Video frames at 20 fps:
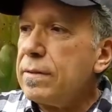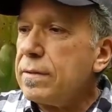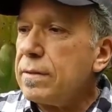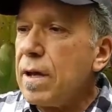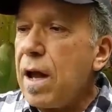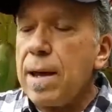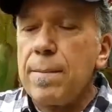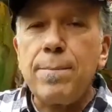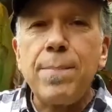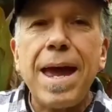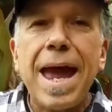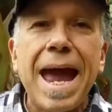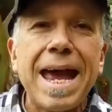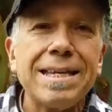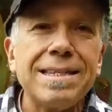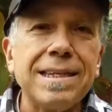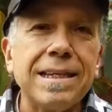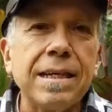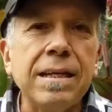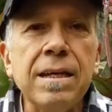time
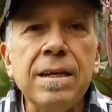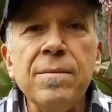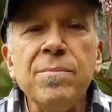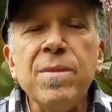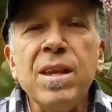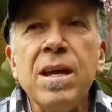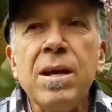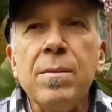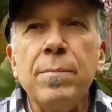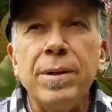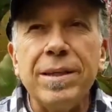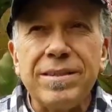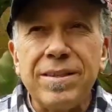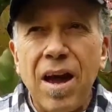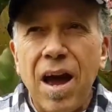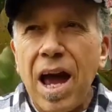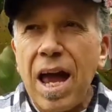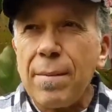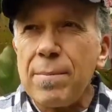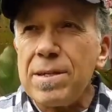passing. But
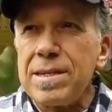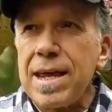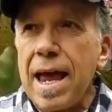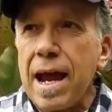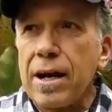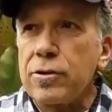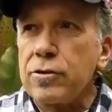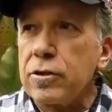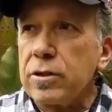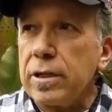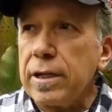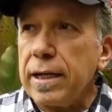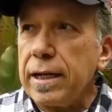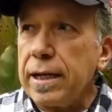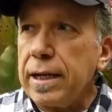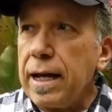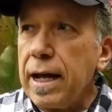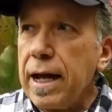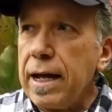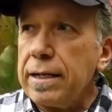time is
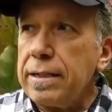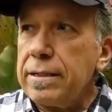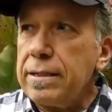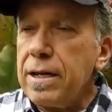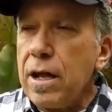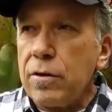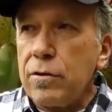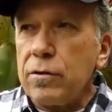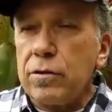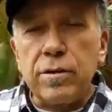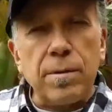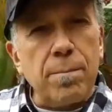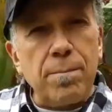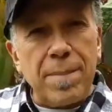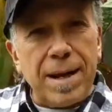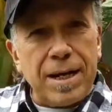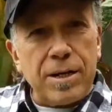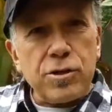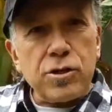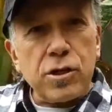actually another
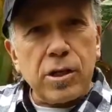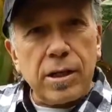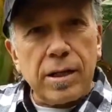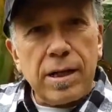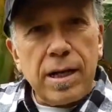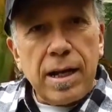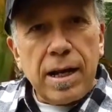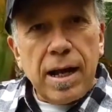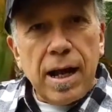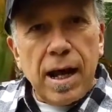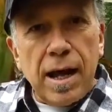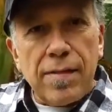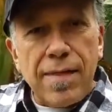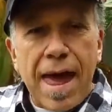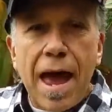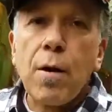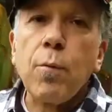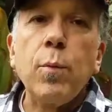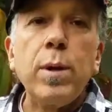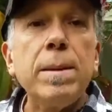dimension
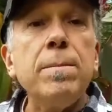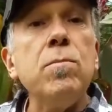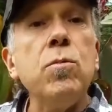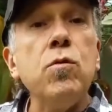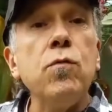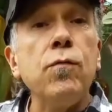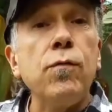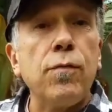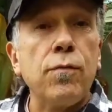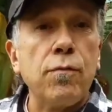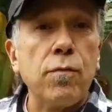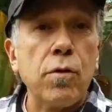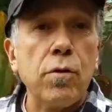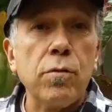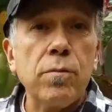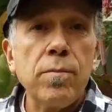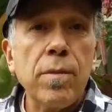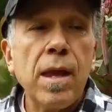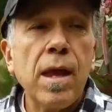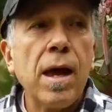that we move
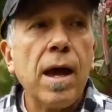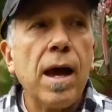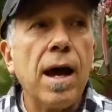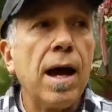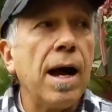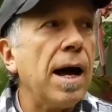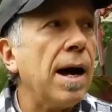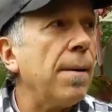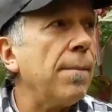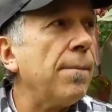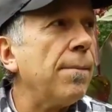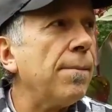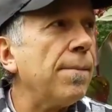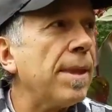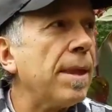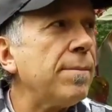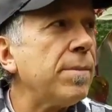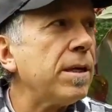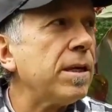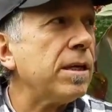through.
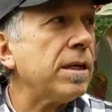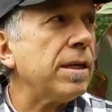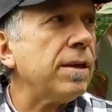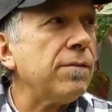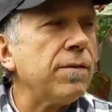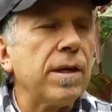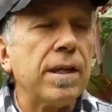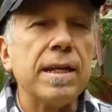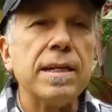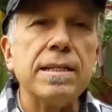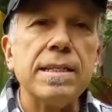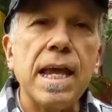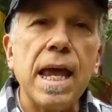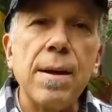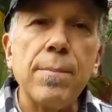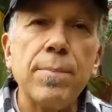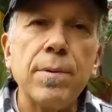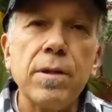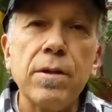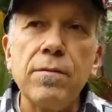Let me give you an
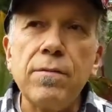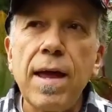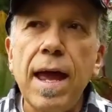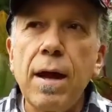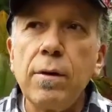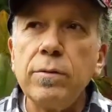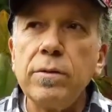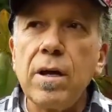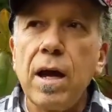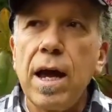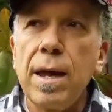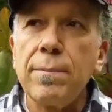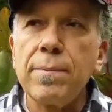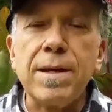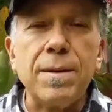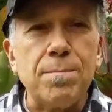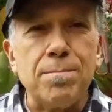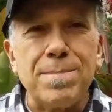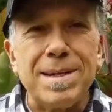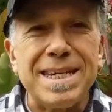example of how time
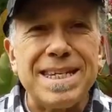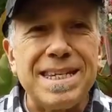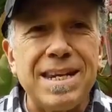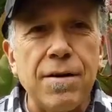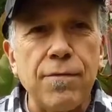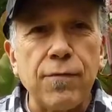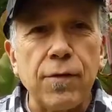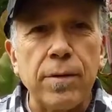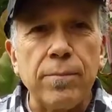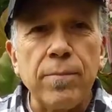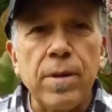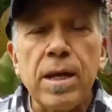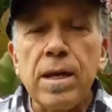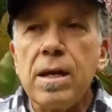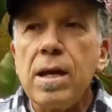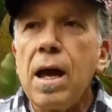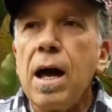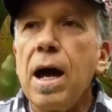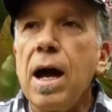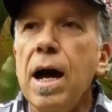can be different.
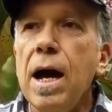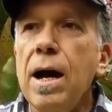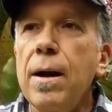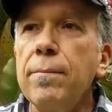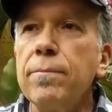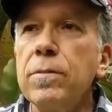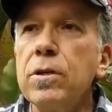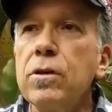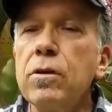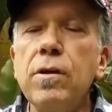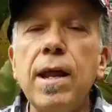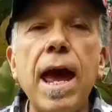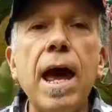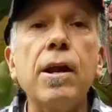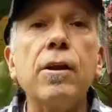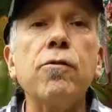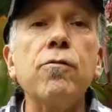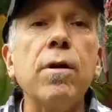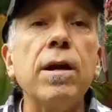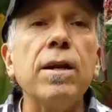You go
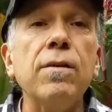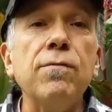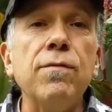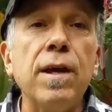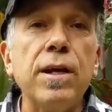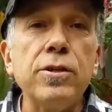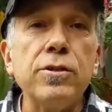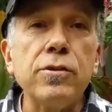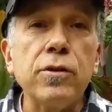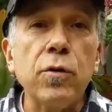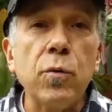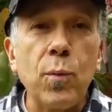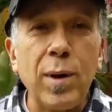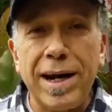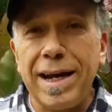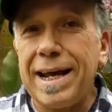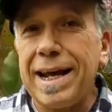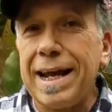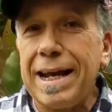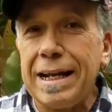down a great adventure, you're
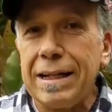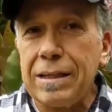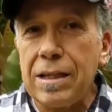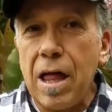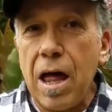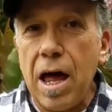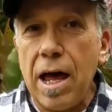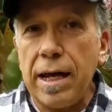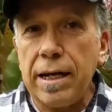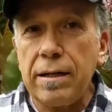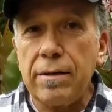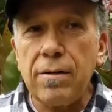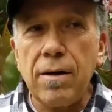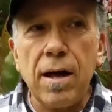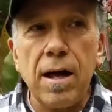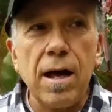waiting on a line